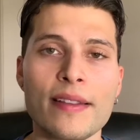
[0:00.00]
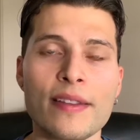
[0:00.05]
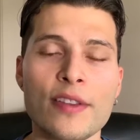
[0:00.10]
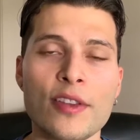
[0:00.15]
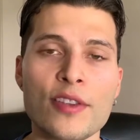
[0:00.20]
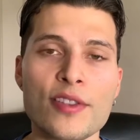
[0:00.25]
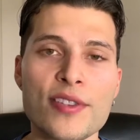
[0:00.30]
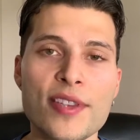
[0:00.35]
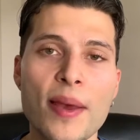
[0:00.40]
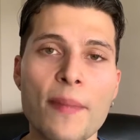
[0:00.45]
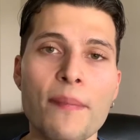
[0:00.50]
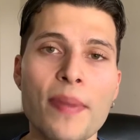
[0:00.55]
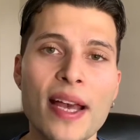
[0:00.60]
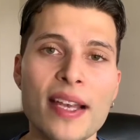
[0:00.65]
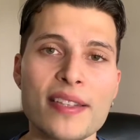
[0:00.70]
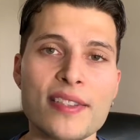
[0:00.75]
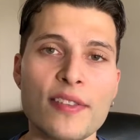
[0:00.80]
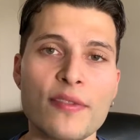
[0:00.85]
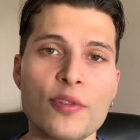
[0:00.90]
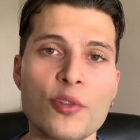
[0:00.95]
the
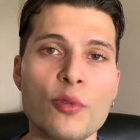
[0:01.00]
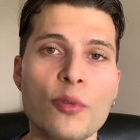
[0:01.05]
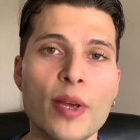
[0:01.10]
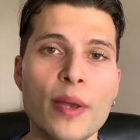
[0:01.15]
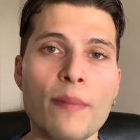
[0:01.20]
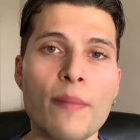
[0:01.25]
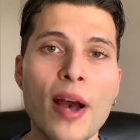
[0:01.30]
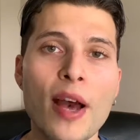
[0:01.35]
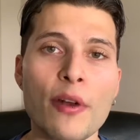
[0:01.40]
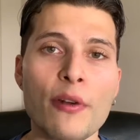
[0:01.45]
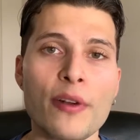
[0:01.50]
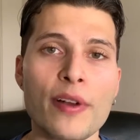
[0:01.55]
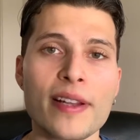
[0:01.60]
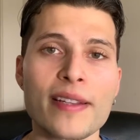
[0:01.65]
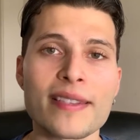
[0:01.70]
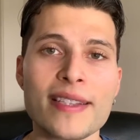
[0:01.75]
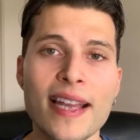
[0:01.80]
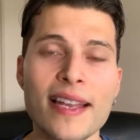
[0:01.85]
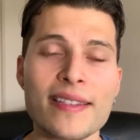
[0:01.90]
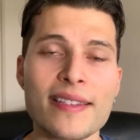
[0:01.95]
setbacks of doing moderate
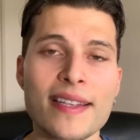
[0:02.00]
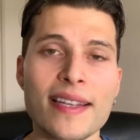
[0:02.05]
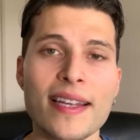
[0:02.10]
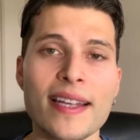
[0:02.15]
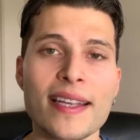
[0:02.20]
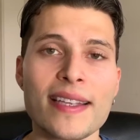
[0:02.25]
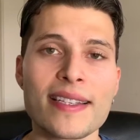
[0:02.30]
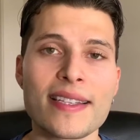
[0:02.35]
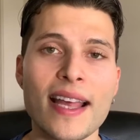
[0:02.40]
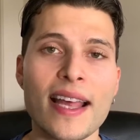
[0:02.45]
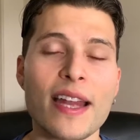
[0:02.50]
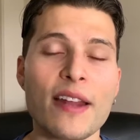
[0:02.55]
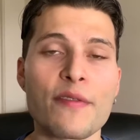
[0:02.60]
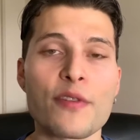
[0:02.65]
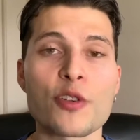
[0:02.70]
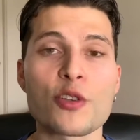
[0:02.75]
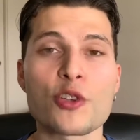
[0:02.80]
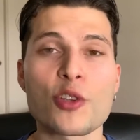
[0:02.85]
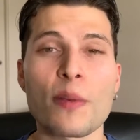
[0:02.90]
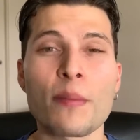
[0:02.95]
intensity is that if
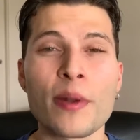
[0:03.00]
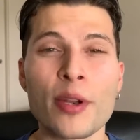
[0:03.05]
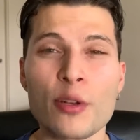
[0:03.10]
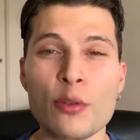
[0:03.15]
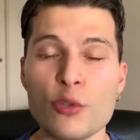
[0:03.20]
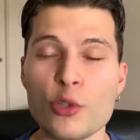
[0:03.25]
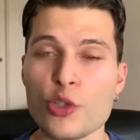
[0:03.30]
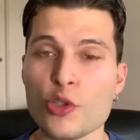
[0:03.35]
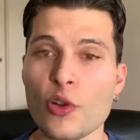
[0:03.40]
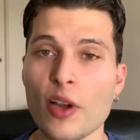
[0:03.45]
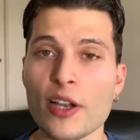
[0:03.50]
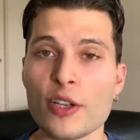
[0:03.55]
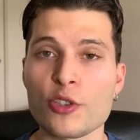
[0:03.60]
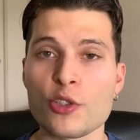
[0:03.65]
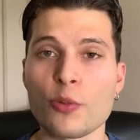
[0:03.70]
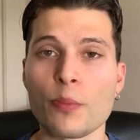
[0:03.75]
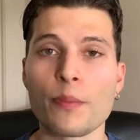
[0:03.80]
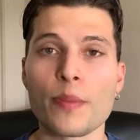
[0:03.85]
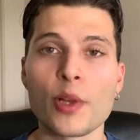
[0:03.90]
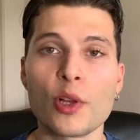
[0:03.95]
you're somebody who's trying
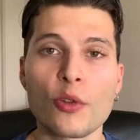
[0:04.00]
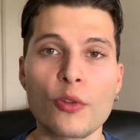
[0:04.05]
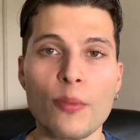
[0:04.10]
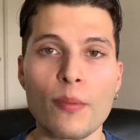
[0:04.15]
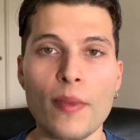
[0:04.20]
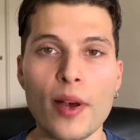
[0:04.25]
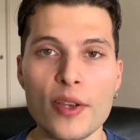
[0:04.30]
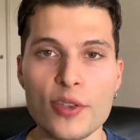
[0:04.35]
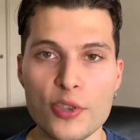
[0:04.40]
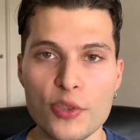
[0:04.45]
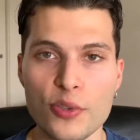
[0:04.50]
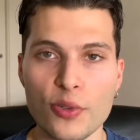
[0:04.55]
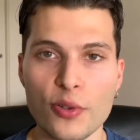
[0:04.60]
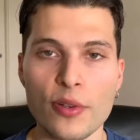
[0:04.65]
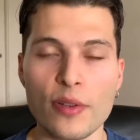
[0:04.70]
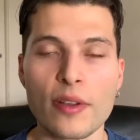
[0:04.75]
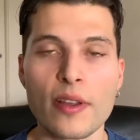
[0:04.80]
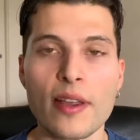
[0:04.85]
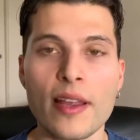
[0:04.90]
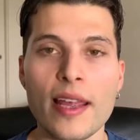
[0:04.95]
to build
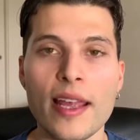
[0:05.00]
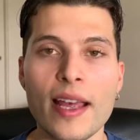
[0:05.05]
muscle,